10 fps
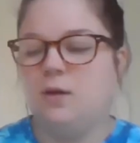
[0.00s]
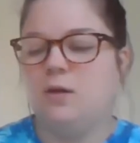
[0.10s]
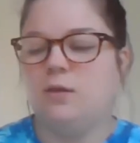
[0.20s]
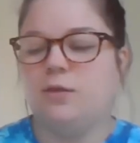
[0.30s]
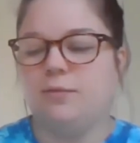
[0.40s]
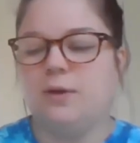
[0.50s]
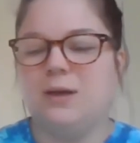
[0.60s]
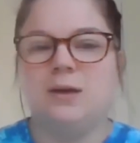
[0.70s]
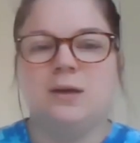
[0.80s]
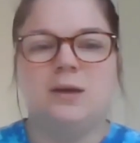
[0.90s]

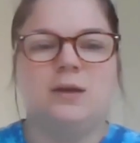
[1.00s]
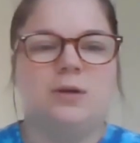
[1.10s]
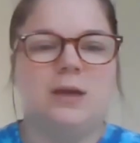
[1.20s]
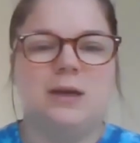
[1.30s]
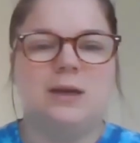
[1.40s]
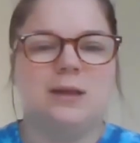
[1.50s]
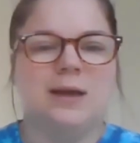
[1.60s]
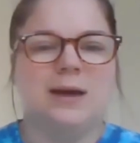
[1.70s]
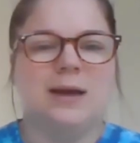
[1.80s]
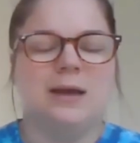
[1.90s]
3, you need,
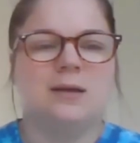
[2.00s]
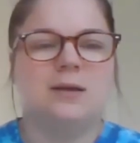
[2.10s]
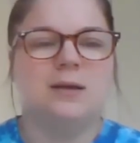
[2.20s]
like,